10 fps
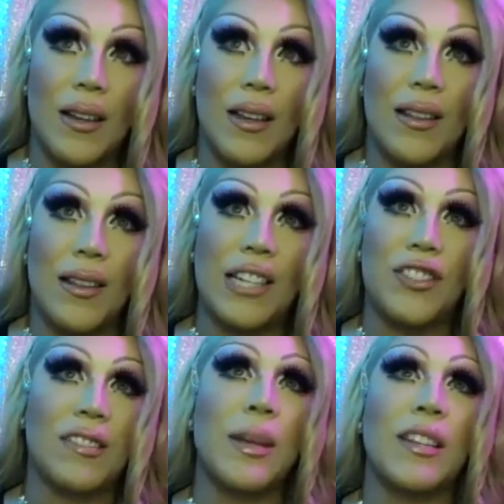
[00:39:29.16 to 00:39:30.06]
it
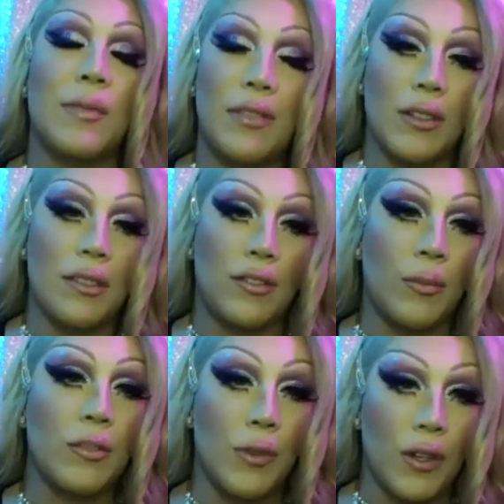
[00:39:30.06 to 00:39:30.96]
just makes me feel so
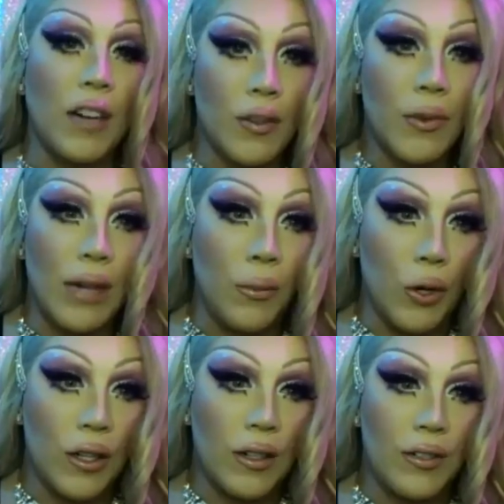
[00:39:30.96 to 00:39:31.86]
much more comfortable at
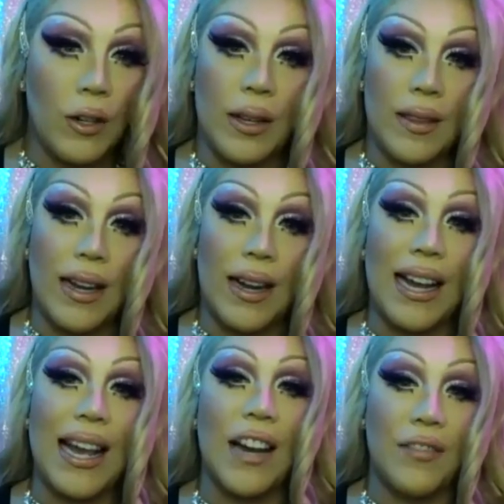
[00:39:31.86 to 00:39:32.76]
work knowing that I
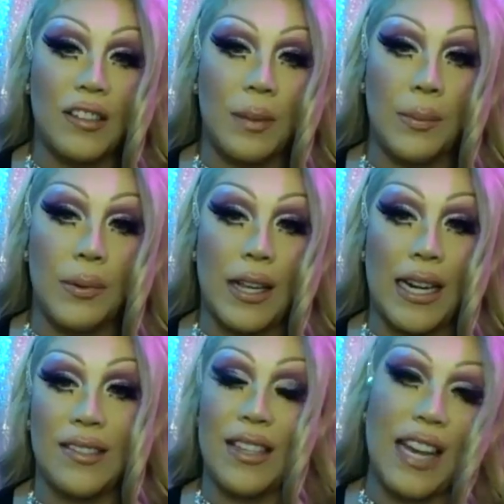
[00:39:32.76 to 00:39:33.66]
have these people that I
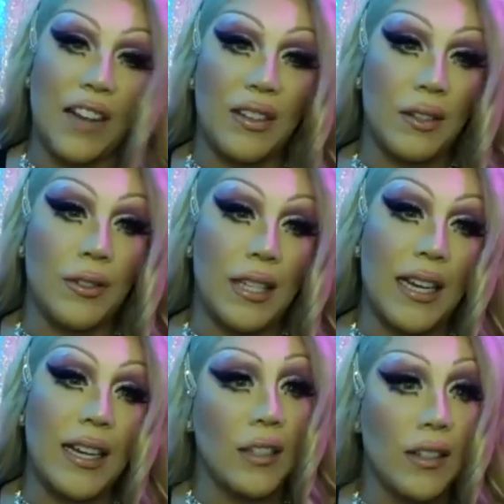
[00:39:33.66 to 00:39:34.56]
see every single day and
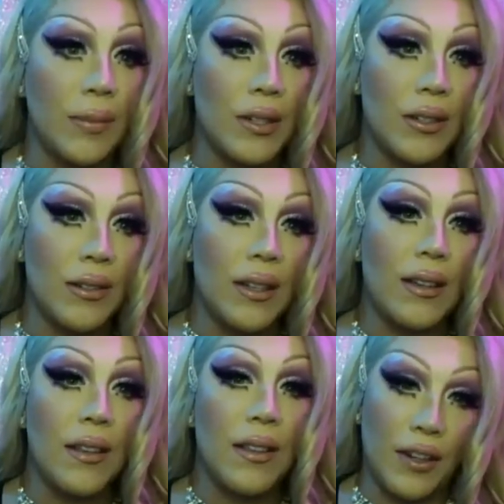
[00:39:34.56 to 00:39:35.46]
I look up to.
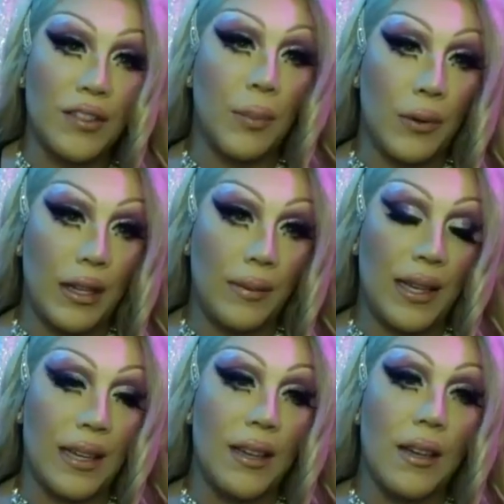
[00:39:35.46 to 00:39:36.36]
They're supporting
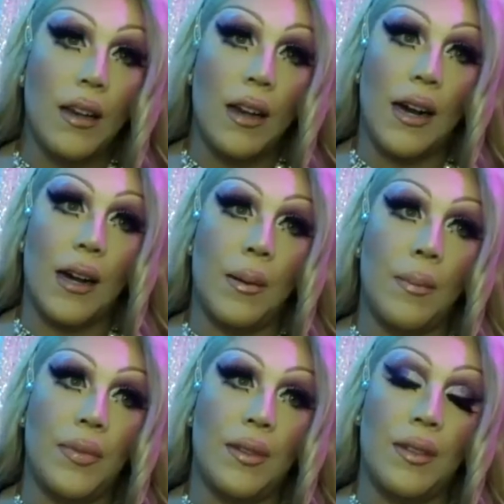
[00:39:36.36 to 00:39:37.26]
me.
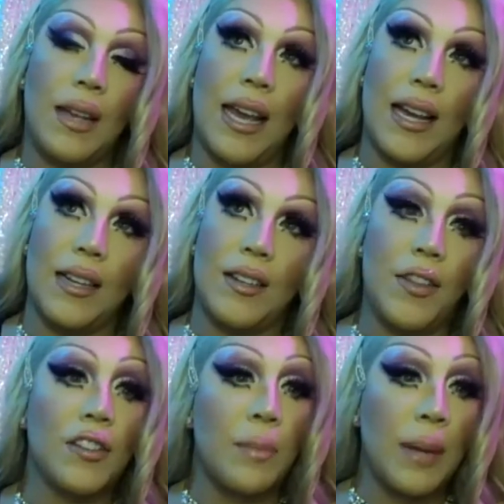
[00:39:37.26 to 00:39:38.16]
And
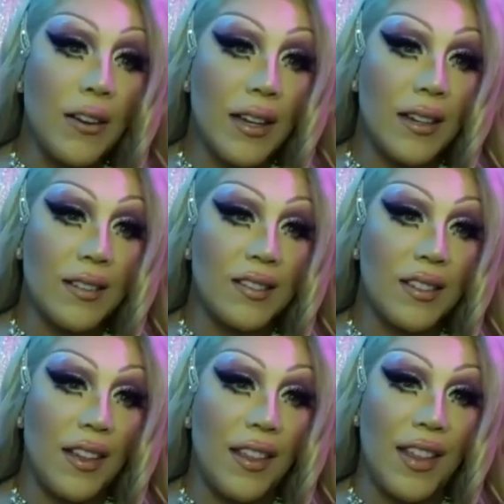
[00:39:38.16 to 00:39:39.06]
there's parents
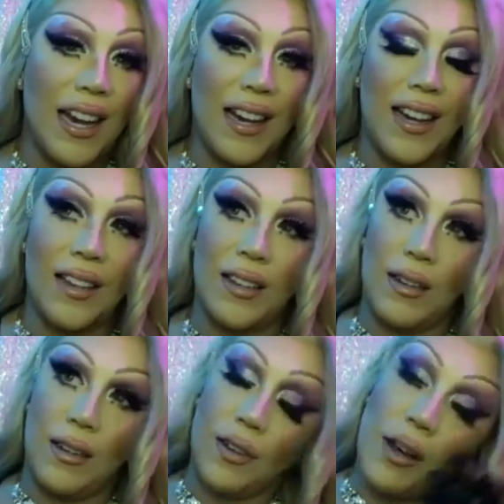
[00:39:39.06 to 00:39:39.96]
that
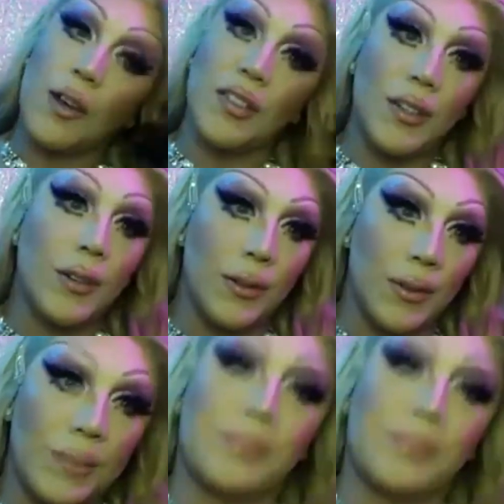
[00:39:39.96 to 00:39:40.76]
also